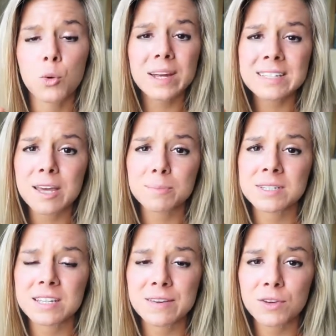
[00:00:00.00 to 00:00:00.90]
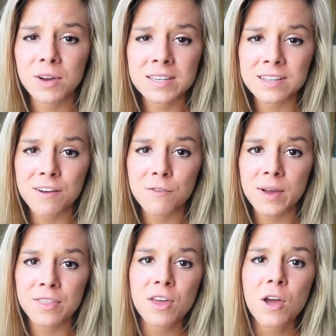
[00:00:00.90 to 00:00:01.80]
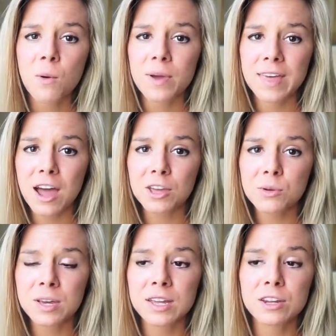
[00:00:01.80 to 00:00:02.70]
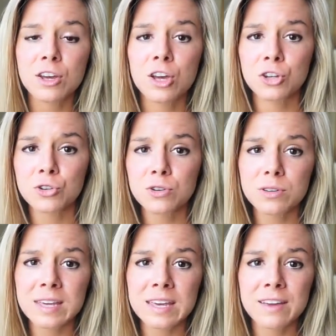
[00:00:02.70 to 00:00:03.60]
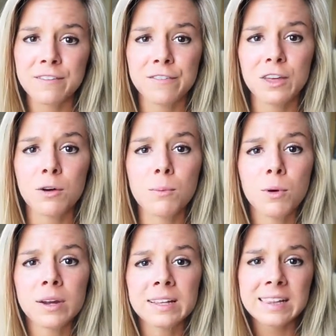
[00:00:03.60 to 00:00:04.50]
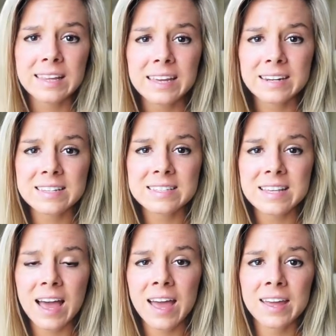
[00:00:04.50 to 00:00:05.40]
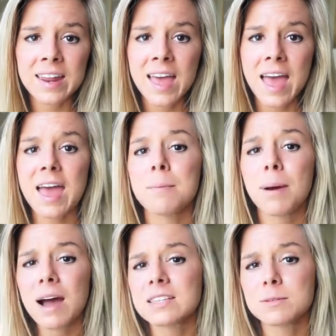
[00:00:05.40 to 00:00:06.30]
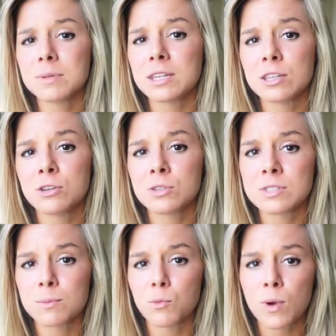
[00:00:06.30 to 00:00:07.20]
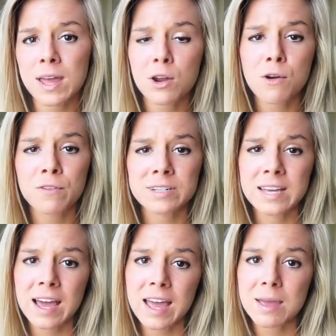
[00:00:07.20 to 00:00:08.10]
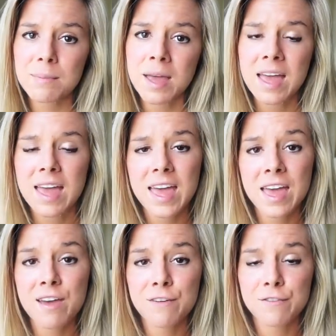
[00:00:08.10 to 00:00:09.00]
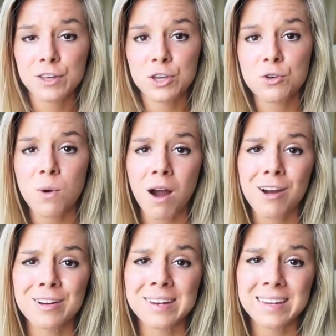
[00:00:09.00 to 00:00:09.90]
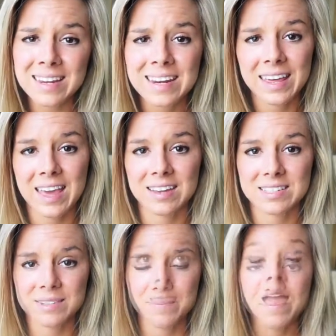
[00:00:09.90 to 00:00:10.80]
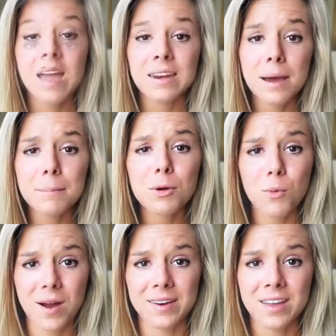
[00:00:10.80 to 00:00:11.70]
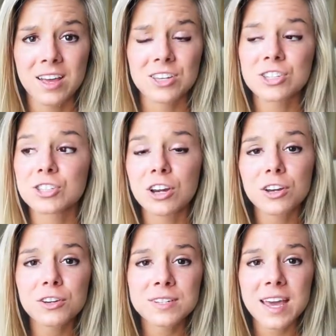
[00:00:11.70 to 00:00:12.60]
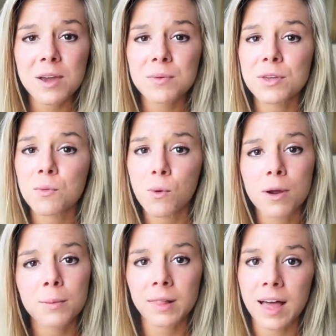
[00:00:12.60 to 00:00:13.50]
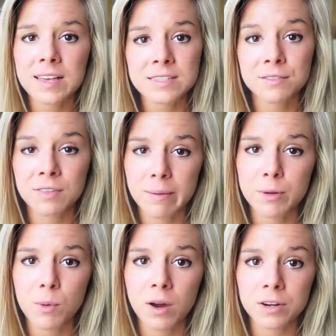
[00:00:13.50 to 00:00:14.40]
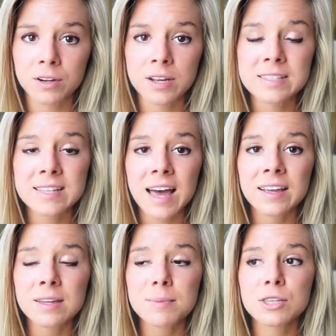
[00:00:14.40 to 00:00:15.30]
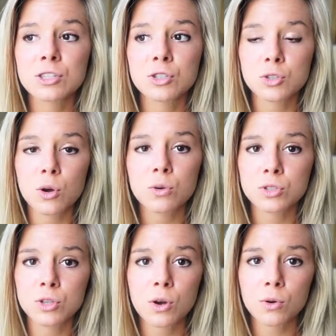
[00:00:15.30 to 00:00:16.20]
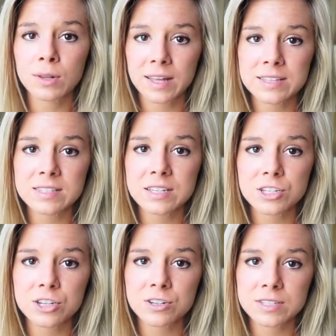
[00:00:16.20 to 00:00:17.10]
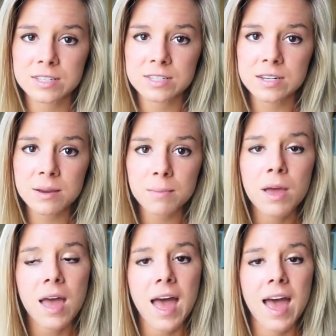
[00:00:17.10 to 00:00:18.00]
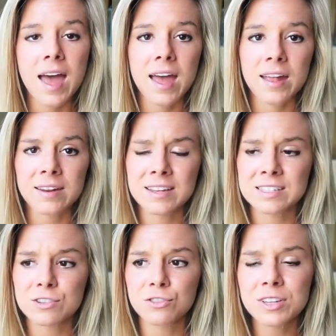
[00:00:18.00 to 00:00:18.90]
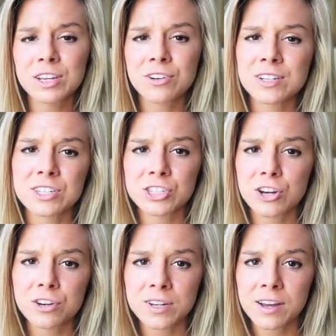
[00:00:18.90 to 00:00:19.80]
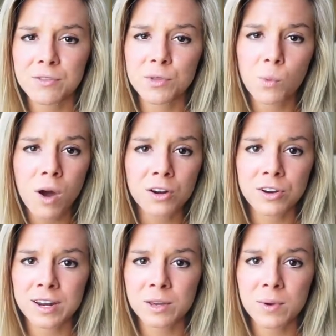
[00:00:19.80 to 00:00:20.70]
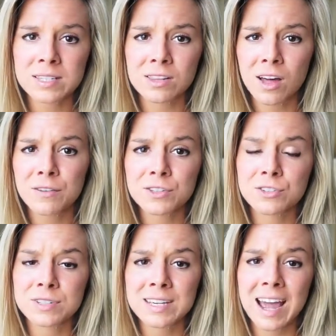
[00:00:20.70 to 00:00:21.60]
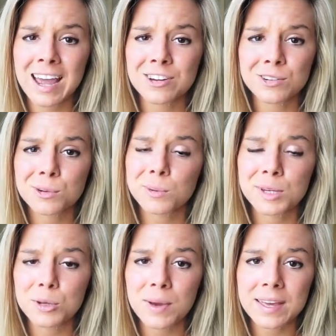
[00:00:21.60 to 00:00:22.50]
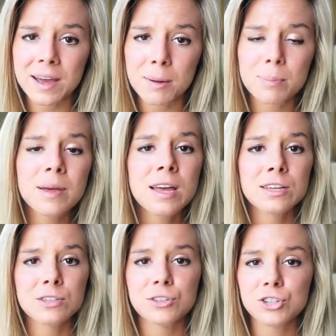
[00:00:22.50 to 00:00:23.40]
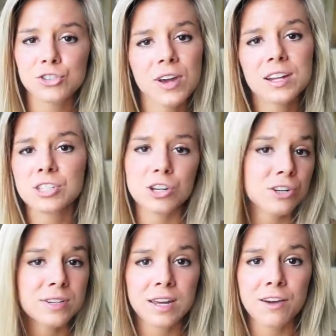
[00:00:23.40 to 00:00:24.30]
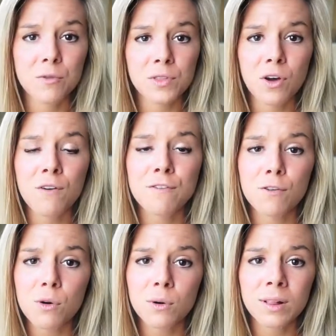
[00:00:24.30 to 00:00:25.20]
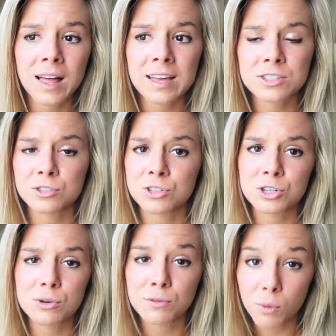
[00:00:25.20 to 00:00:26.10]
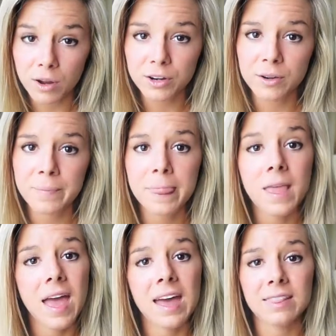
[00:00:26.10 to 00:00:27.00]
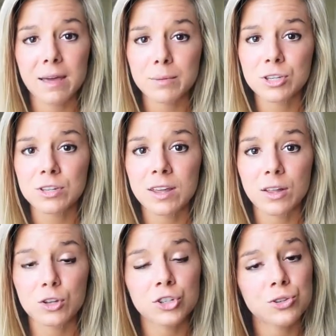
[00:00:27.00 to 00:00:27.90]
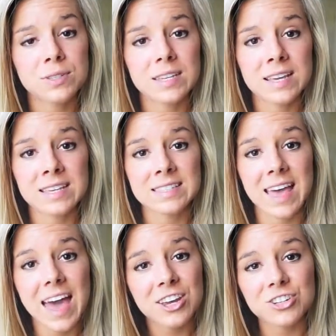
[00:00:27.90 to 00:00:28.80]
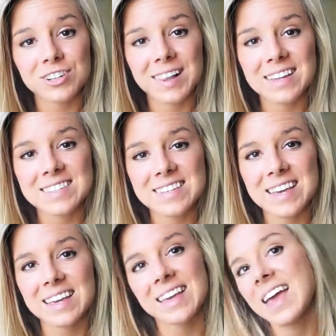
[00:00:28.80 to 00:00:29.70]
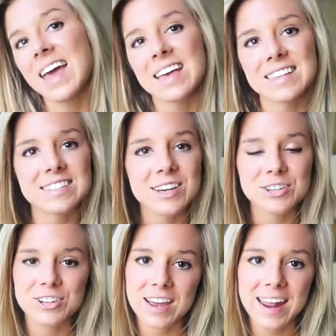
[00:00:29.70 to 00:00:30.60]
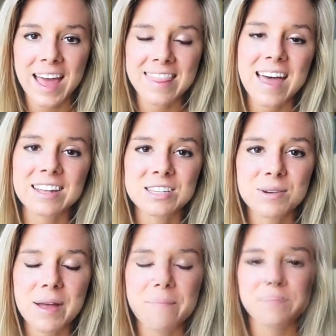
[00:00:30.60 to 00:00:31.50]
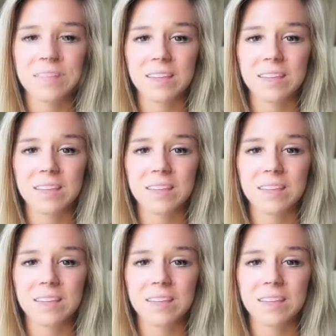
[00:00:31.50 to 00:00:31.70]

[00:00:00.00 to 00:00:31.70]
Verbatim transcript: quick tips to leave you guys off with, with how you can truly feel more clean inside and possibly lose some weight over time if you are needing it. Number one, start your day with a warm glass of lemon water because that can be so, so cleansing to your system and it's really great to start your day off with water anyways. A lot of us are dehydrated when you wake up, so just try to start your day off with a full glass or two of water. And lemon juice is extra cleansing. So try to add that to it.